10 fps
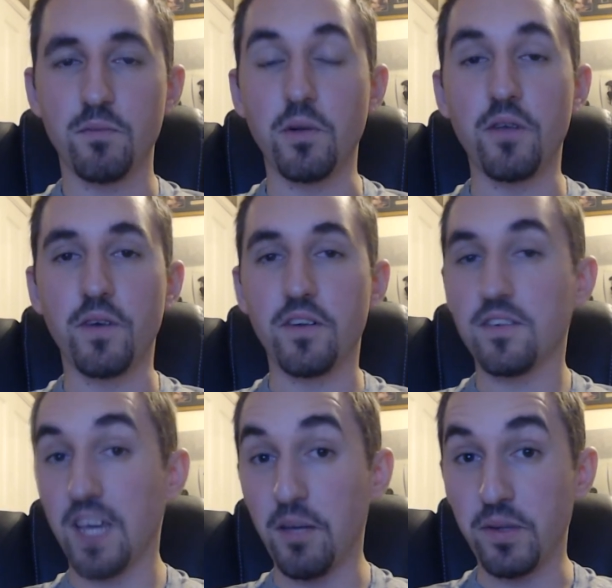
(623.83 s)
Blofeld
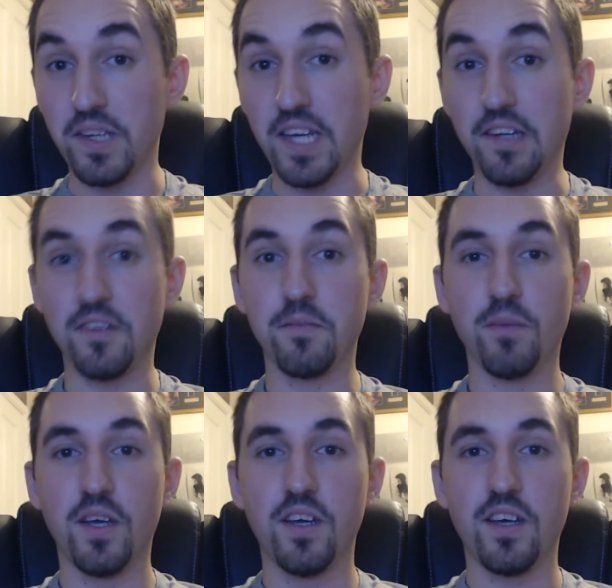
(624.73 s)
escape at the end,
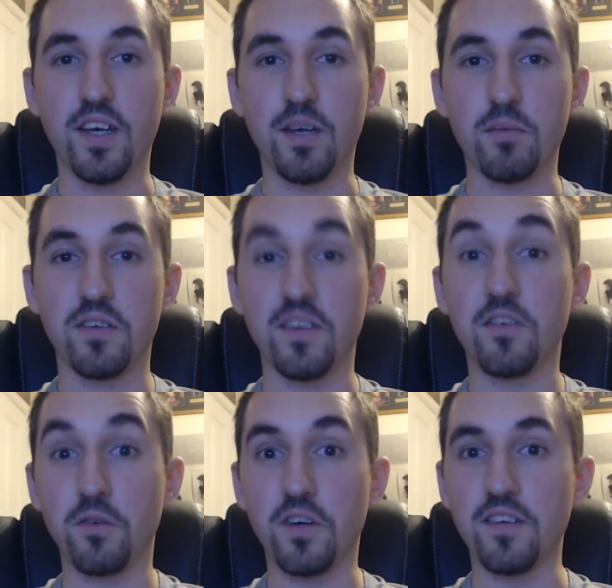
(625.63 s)
because
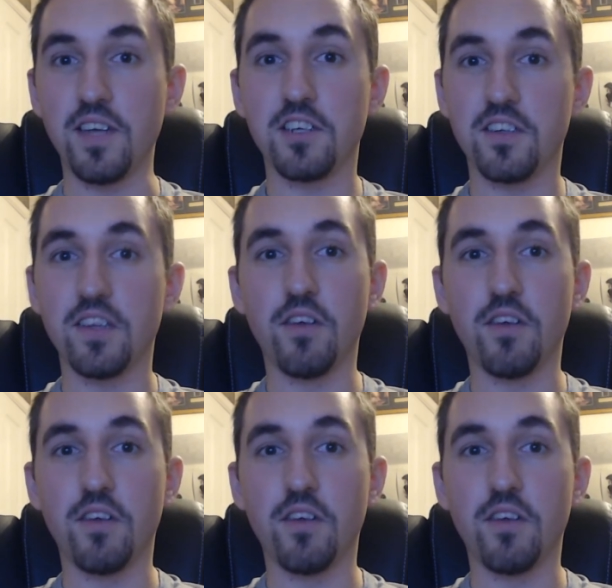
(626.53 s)
this organisation,